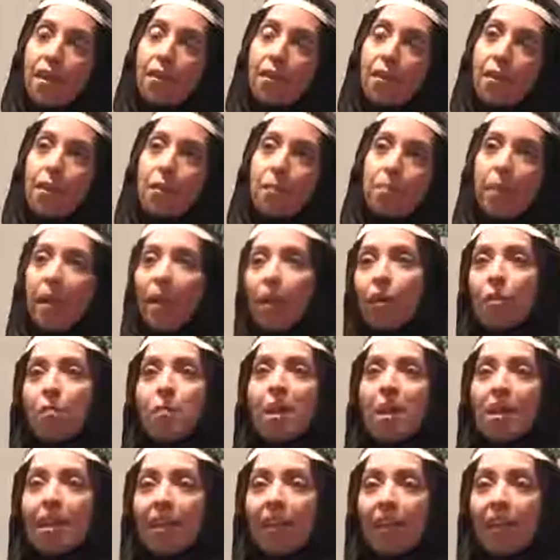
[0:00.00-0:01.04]
the
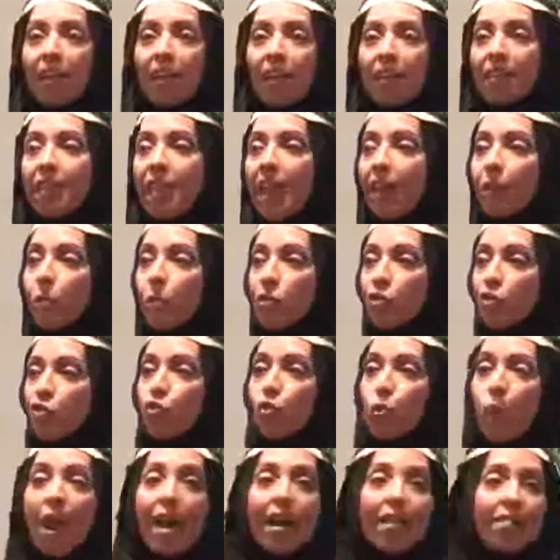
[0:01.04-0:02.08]
paramedic that was
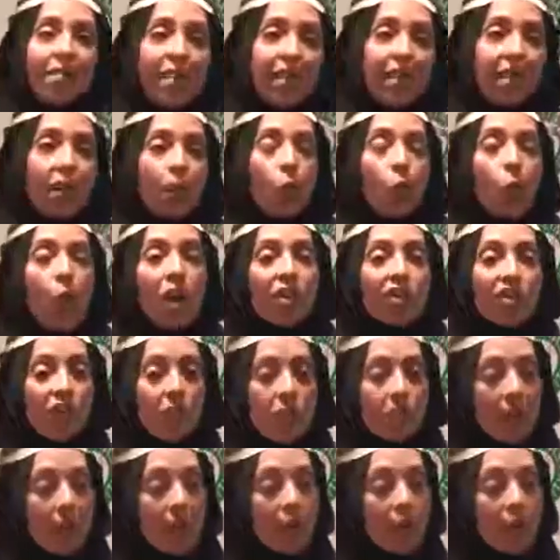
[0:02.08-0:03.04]
driving, watching my